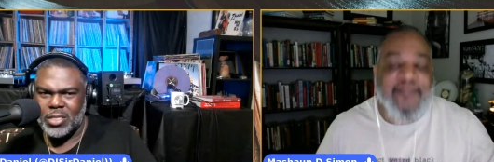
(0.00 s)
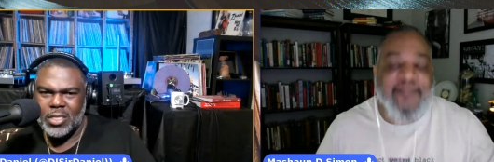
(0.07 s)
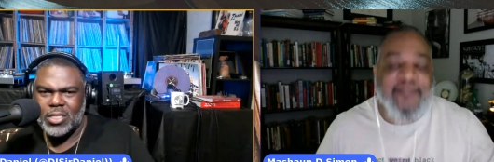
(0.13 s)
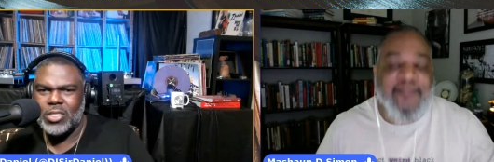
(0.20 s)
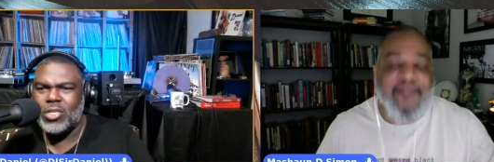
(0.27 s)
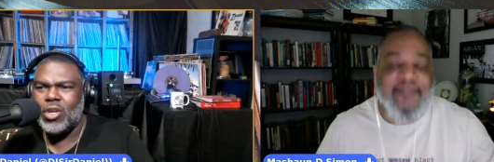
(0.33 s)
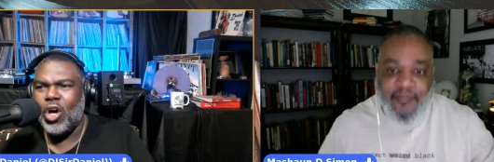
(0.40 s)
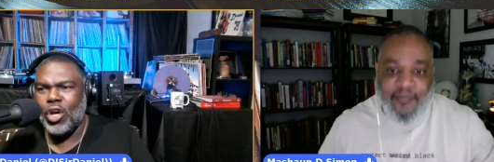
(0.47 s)
Speaker 1: this
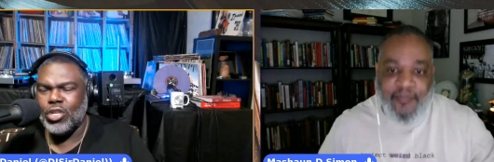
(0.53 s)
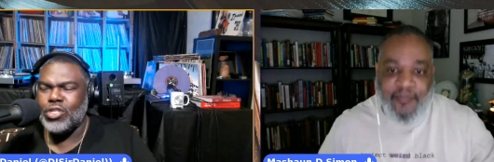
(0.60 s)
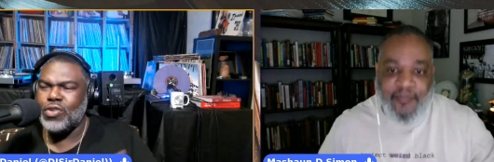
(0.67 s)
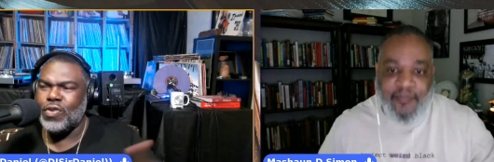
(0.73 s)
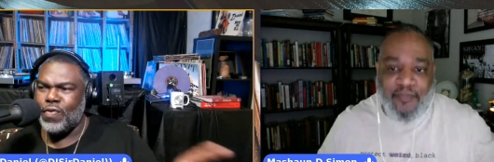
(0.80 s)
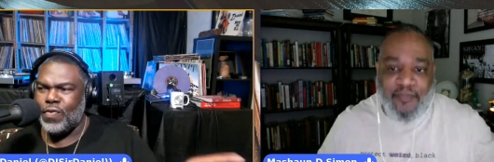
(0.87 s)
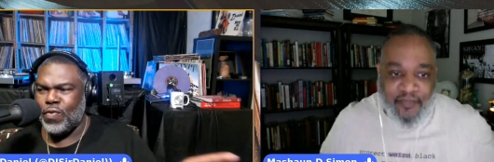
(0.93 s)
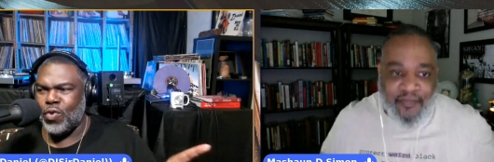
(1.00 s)
is also
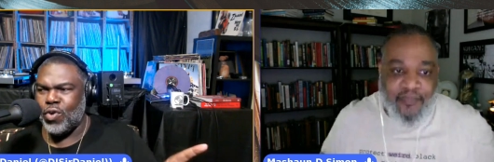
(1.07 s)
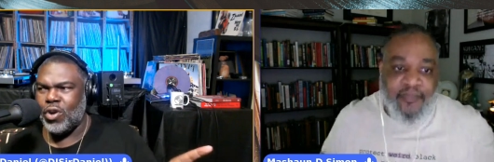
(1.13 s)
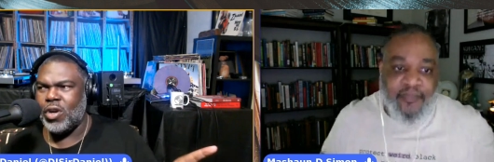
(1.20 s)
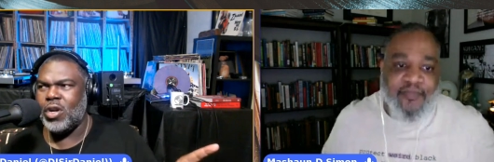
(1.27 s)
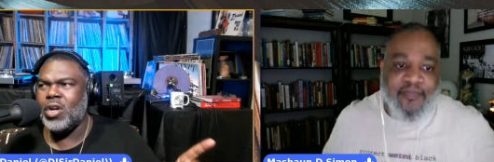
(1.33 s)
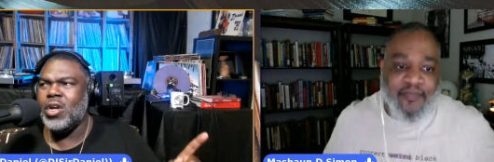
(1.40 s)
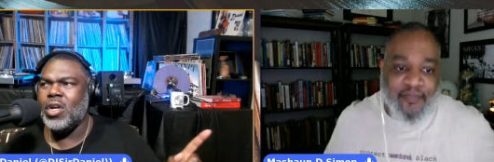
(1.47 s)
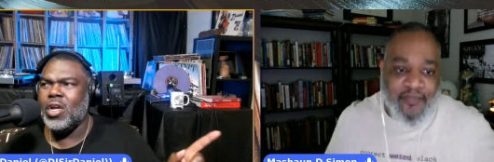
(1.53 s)

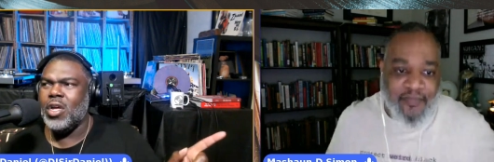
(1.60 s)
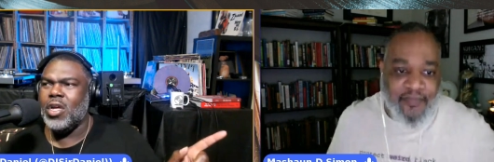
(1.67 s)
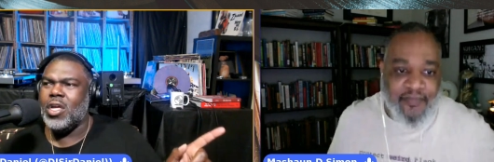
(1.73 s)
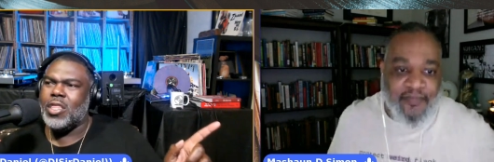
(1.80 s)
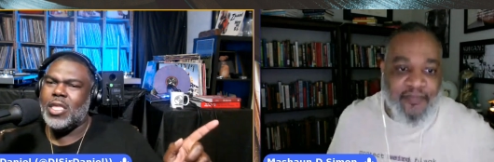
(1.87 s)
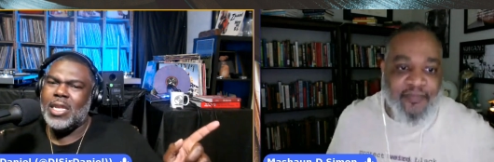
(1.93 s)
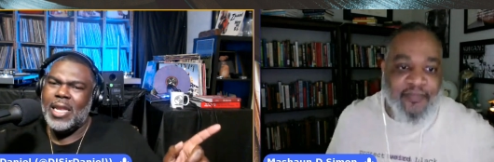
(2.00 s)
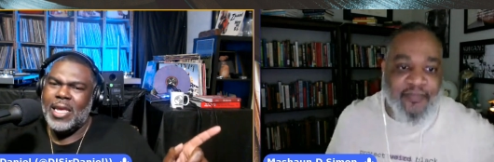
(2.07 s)
for
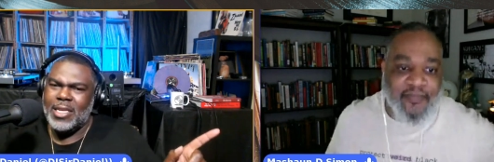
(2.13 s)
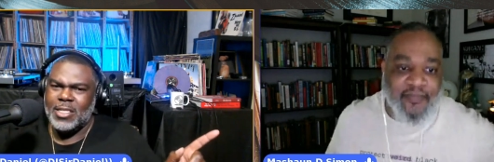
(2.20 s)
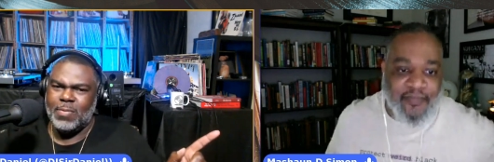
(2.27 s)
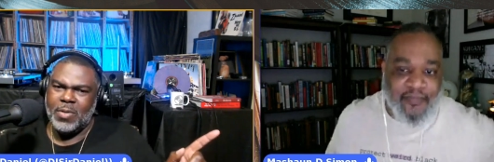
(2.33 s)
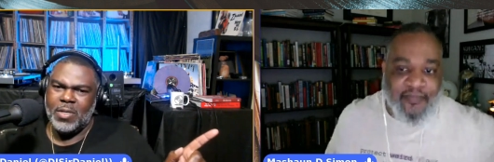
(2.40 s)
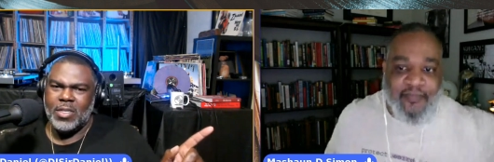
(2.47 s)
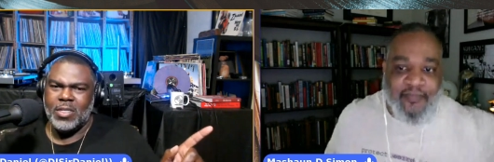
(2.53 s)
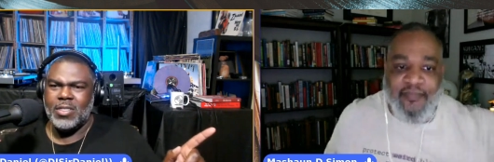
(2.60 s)
the
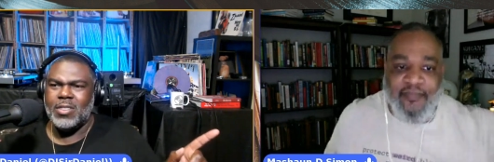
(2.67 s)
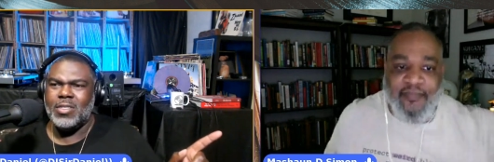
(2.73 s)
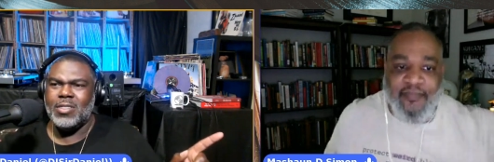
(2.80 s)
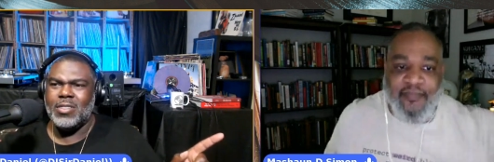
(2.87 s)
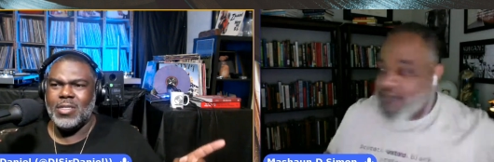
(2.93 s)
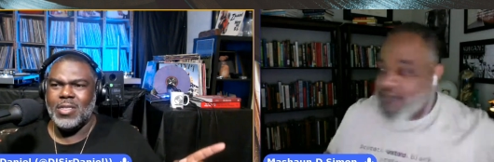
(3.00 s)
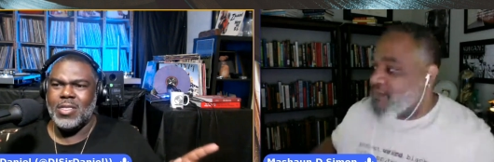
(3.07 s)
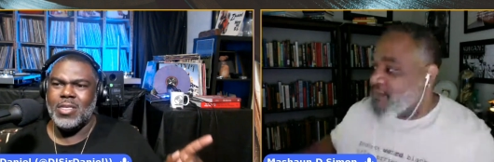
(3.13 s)
lesbians
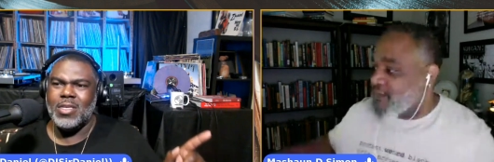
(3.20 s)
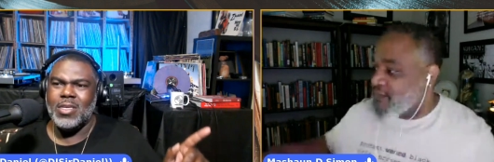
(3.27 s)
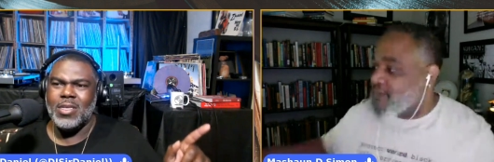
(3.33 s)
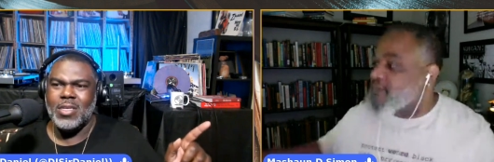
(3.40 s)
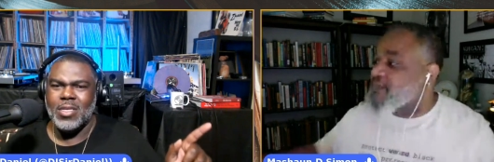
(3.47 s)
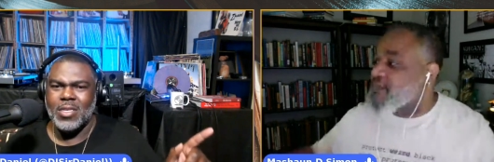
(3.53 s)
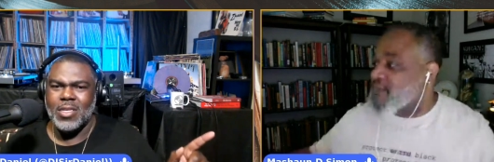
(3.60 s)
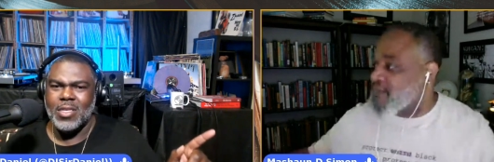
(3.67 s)
the
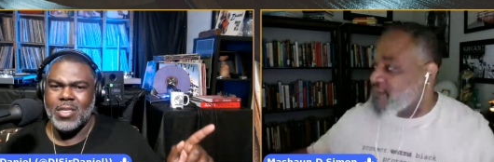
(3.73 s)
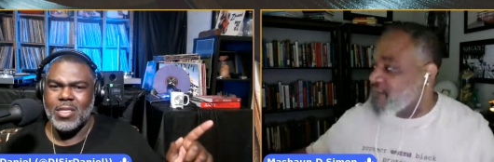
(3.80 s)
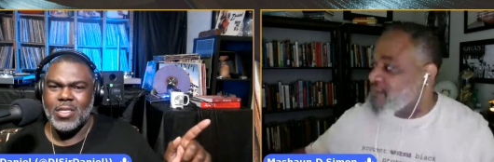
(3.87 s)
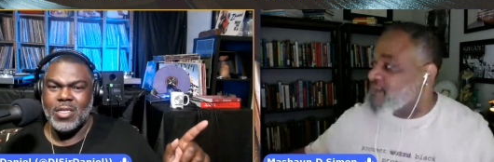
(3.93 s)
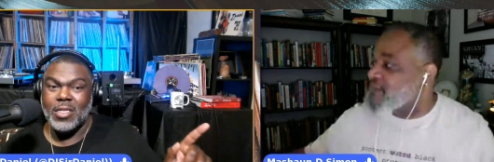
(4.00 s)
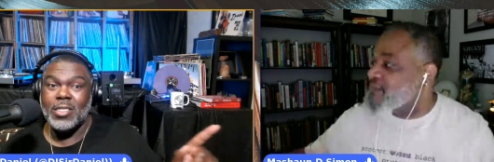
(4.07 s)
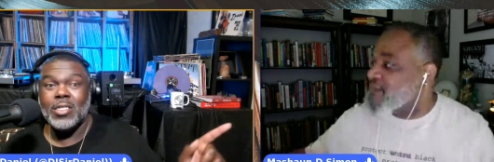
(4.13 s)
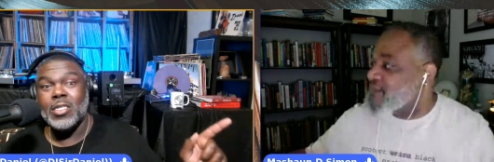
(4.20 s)
mm-hmm. the
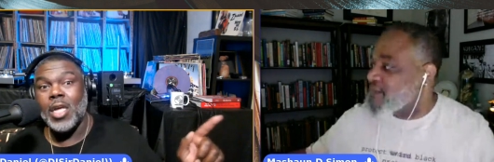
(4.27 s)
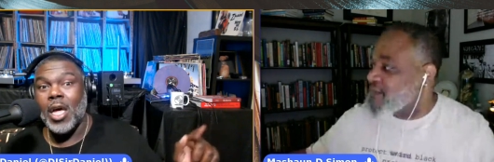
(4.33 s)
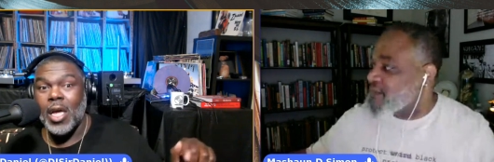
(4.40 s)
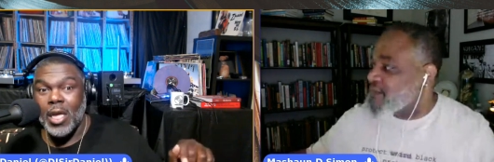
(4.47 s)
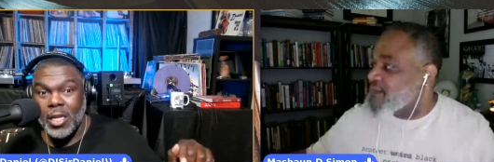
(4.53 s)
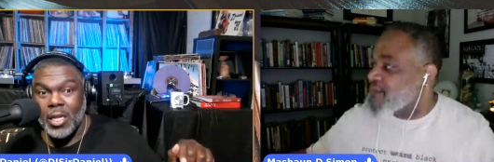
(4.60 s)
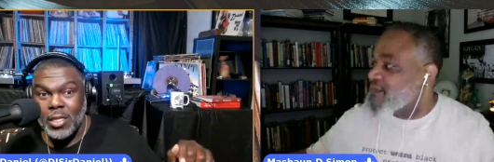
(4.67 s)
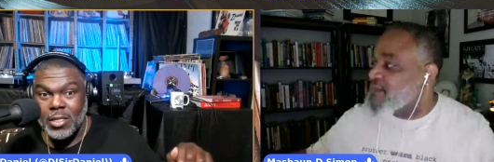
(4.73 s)

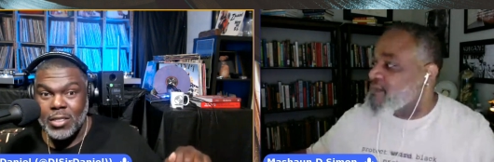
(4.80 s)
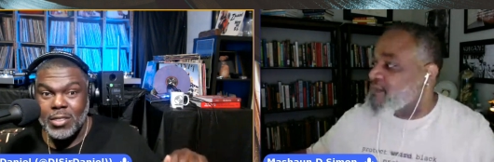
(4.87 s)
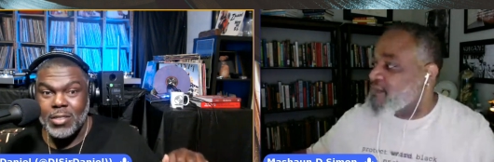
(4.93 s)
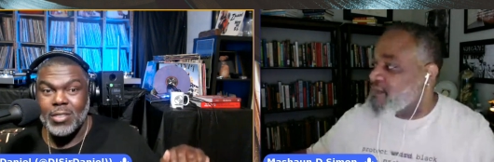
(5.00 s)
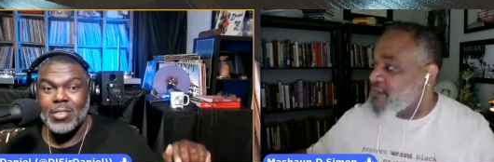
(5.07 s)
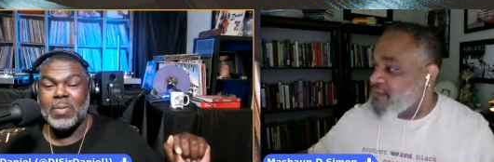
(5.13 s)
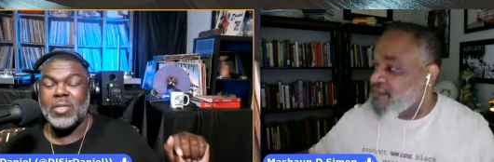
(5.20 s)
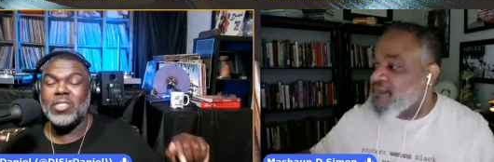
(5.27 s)
studs
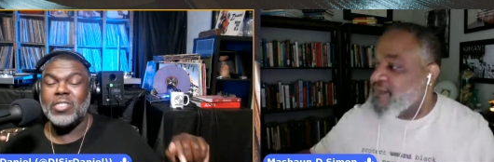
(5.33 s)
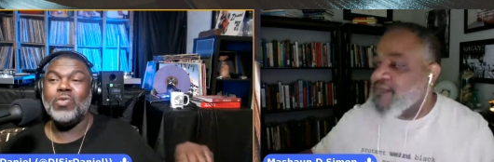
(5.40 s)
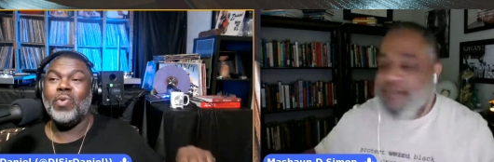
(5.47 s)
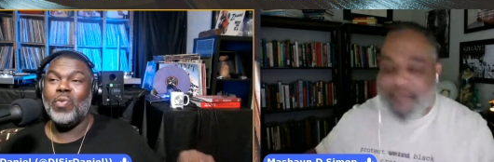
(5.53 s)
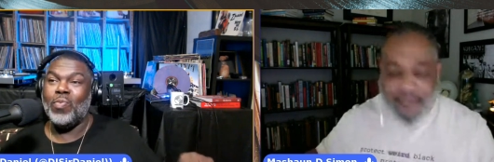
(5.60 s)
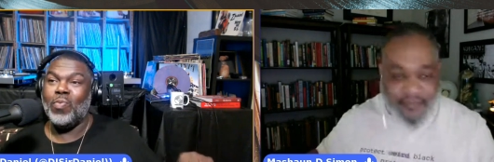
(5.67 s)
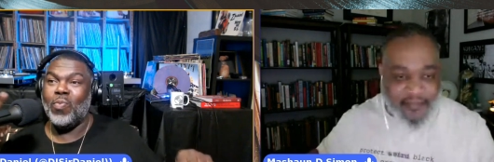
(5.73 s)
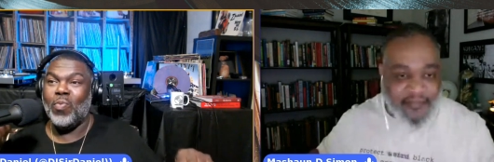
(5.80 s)
especially
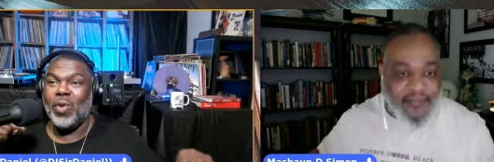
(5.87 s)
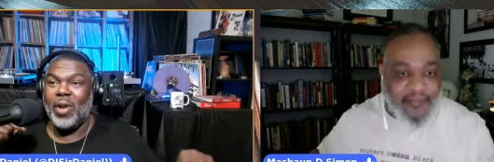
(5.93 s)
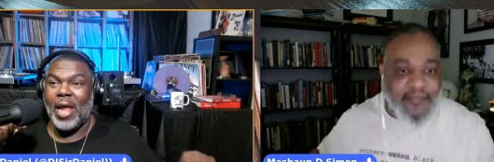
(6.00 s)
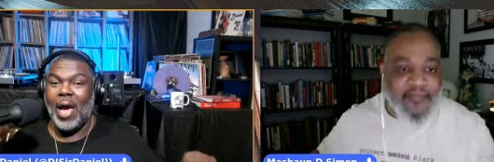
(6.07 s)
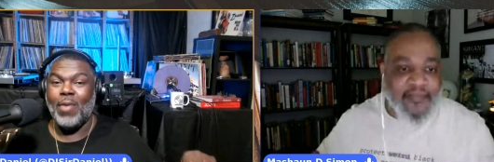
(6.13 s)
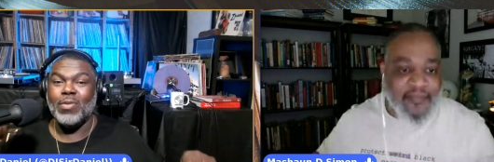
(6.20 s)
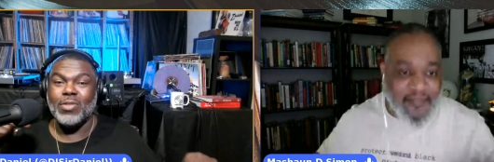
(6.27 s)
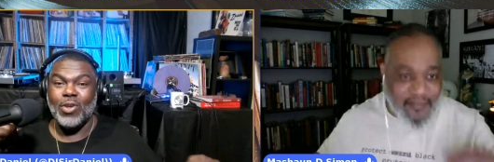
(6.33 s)
when when i
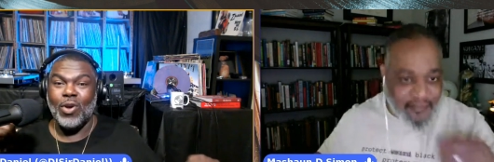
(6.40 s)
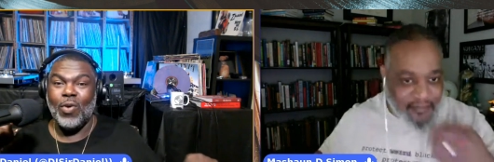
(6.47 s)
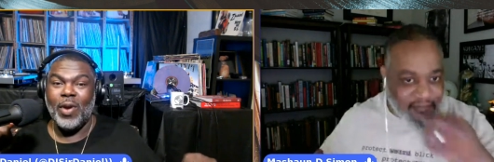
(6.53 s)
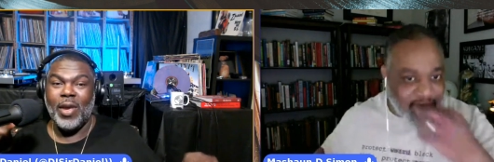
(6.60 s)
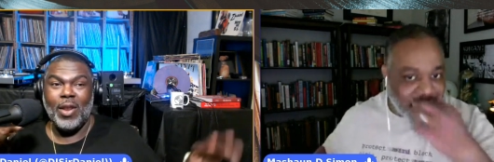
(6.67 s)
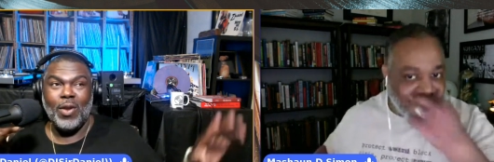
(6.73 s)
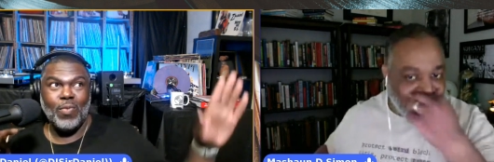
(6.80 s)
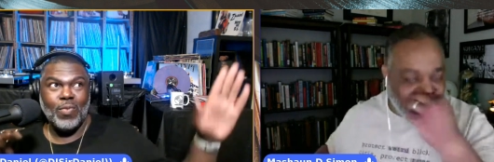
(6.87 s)
was going
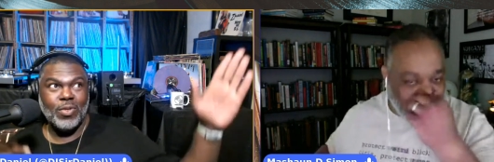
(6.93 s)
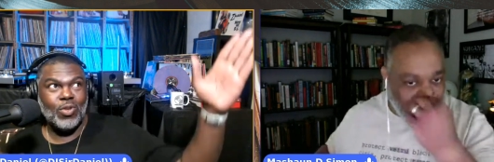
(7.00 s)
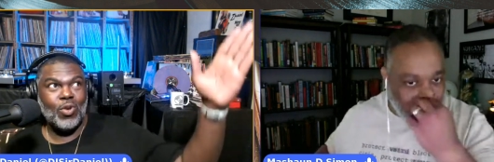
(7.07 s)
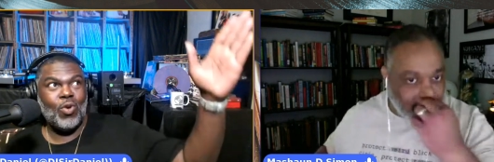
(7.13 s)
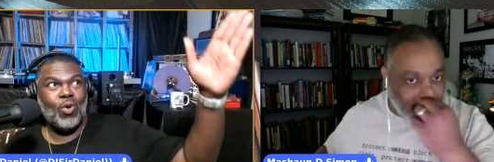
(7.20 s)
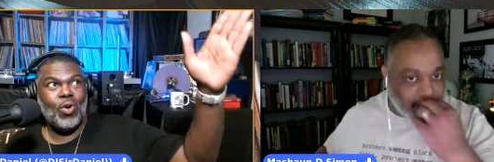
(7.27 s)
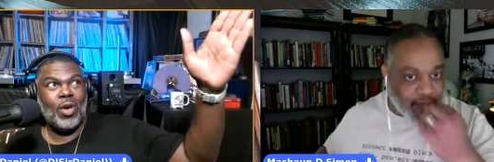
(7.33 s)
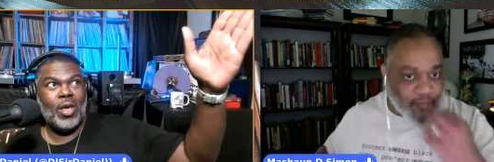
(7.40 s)
and it was
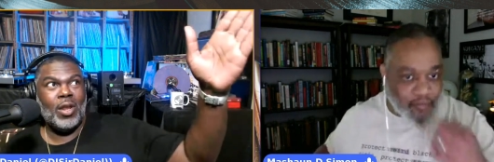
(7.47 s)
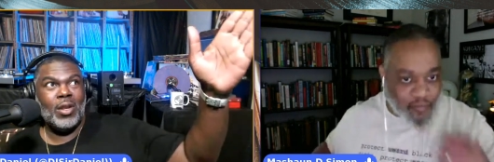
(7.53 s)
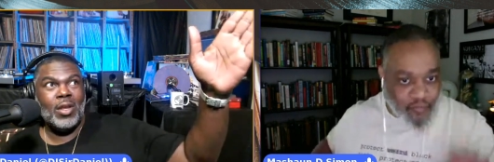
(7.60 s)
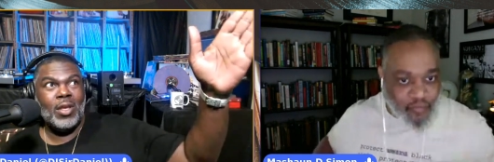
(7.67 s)
on